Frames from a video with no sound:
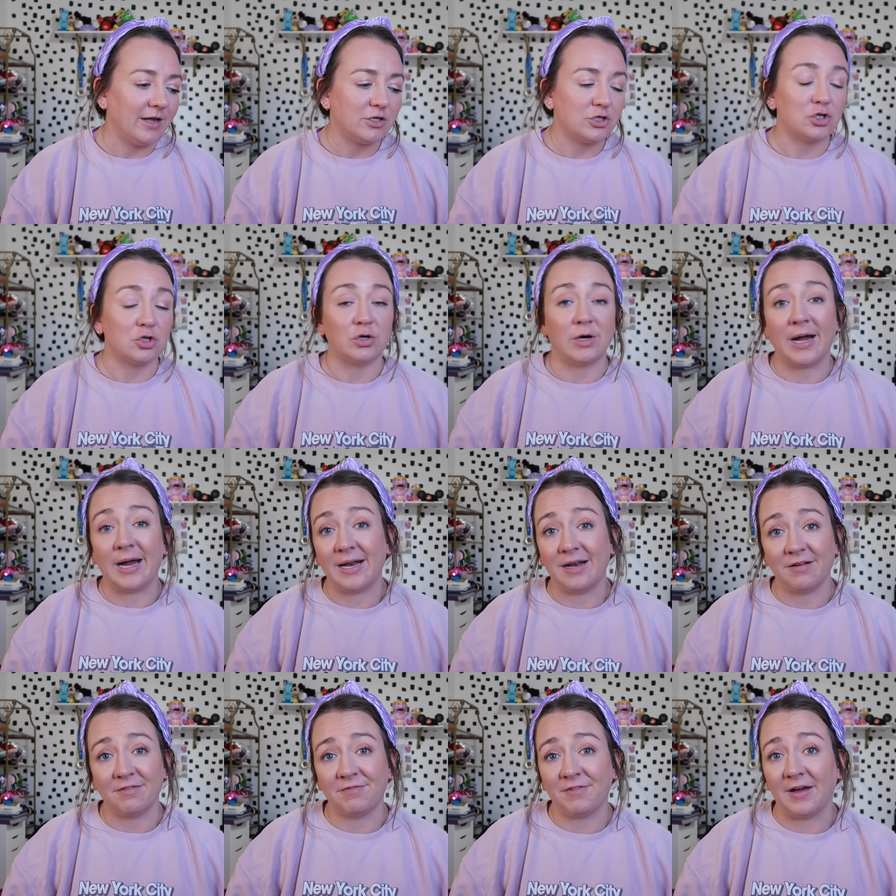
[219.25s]

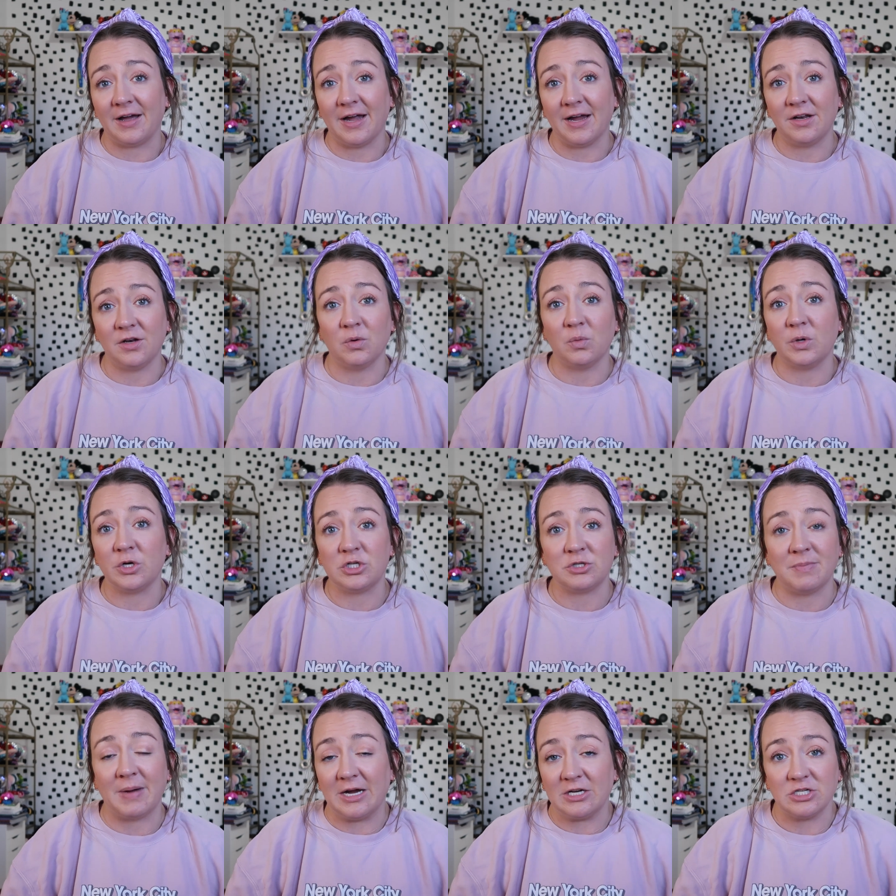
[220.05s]
trying to find
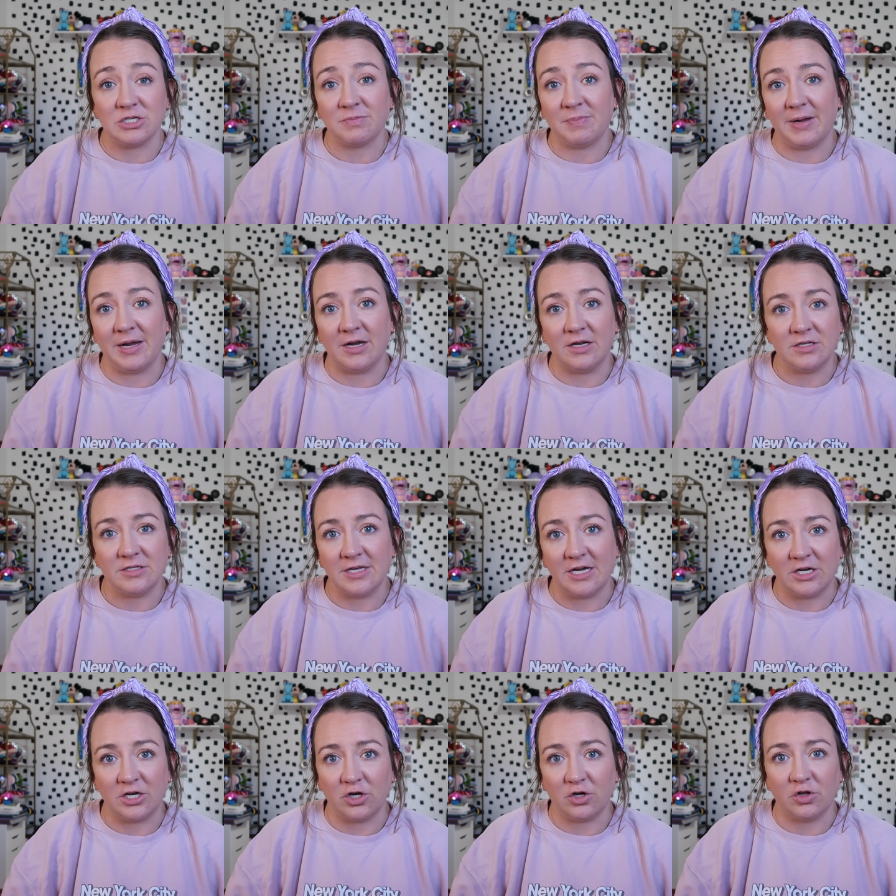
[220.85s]
which magic band
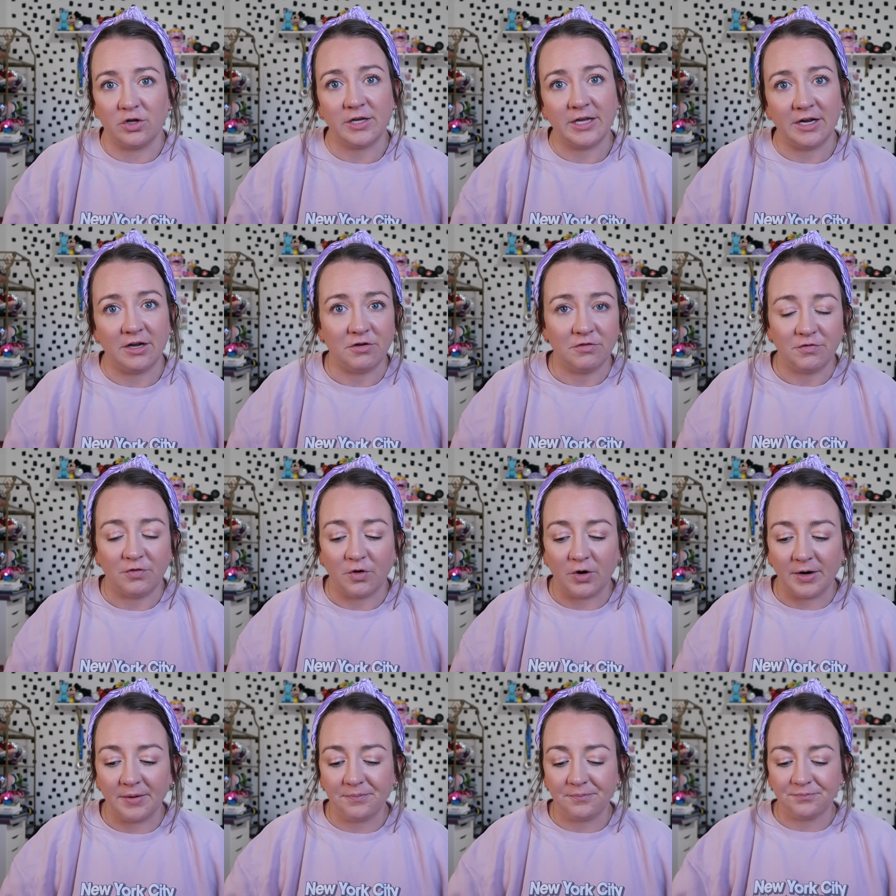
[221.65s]
that you're looking
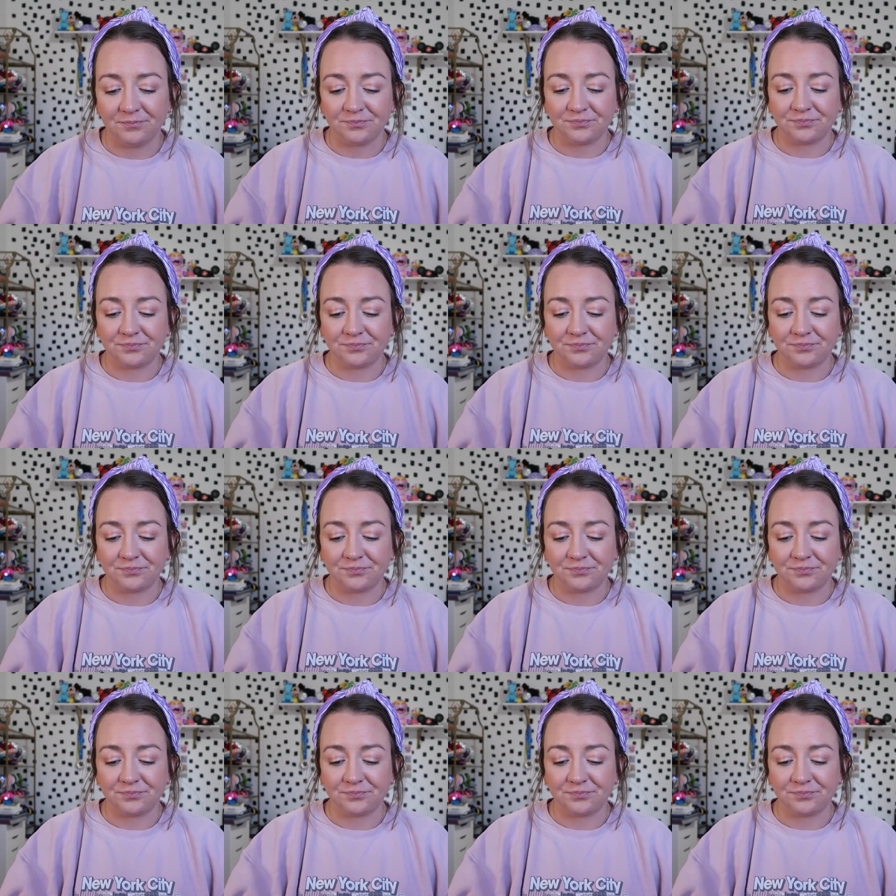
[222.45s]
for.